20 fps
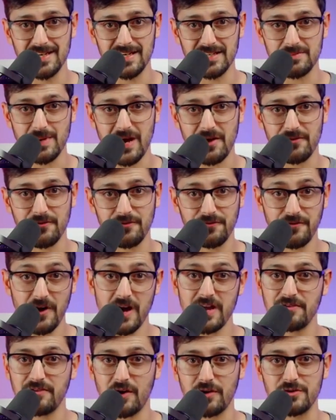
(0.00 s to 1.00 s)
is about
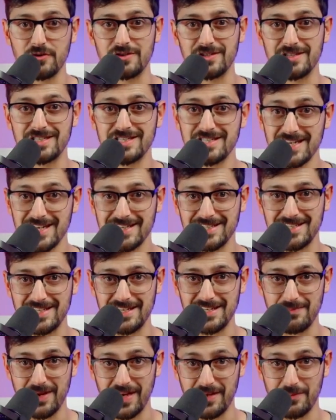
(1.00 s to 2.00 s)

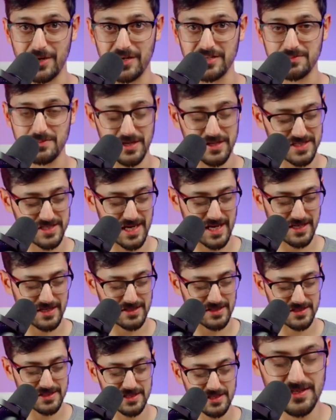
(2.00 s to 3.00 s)
560 megabytes per
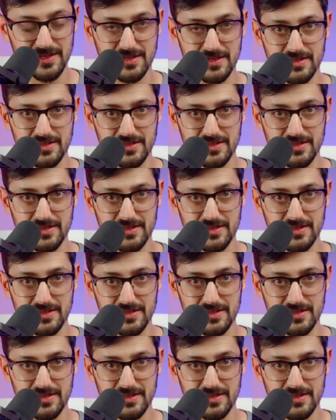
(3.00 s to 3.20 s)
second.